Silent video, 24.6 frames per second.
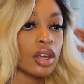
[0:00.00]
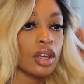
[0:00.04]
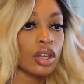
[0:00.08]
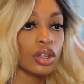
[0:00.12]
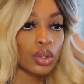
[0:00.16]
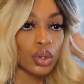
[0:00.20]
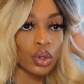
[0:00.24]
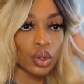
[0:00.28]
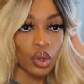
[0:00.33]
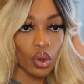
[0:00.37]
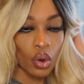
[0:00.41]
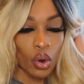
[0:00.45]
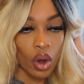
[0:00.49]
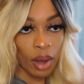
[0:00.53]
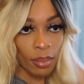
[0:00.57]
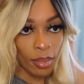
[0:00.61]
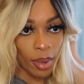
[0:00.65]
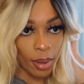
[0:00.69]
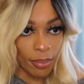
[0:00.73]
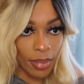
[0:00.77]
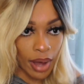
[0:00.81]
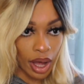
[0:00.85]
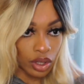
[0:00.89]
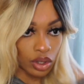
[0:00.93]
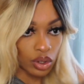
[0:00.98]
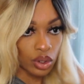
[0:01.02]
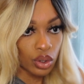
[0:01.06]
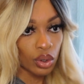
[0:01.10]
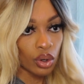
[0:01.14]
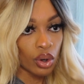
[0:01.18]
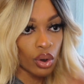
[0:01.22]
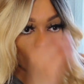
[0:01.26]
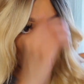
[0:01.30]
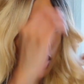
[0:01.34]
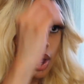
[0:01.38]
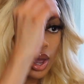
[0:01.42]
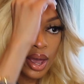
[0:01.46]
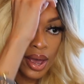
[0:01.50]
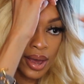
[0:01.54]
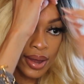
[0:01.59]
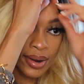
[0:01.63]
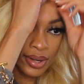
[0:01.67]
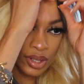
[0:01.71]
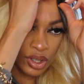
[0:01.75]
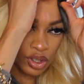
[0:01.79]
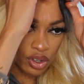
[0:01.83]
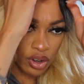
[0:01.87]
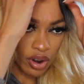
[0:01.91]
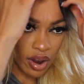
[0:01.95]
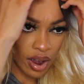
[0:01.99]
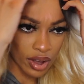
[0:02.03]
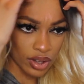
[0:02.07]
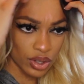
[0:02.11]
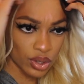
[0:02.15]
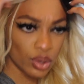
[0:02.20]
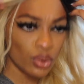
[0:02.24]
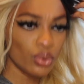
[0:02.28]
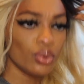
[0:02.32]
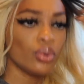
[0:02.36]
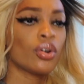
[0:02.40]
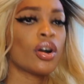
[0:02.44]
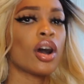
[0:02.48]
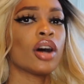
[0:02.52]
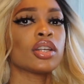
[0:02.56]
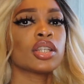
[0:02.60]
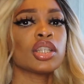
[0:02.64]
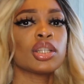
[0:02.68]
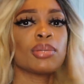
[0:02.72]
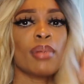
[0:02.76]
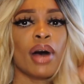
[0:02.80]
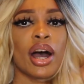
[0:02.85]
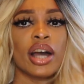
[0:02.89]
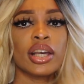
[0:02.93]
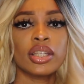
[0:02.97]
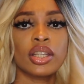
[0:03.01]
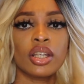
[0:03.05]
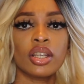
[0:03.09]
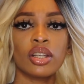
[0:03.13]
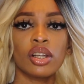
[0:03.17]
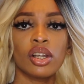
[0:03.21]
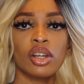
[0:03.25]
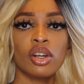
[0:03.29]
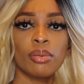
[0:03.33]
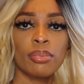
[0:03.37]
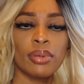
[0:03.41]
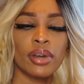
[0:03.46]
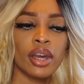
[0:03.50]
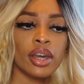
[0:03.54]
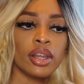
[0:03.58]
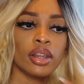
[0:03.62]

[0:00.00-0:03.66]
So I'm about to go ahead and try to customize this a little bit,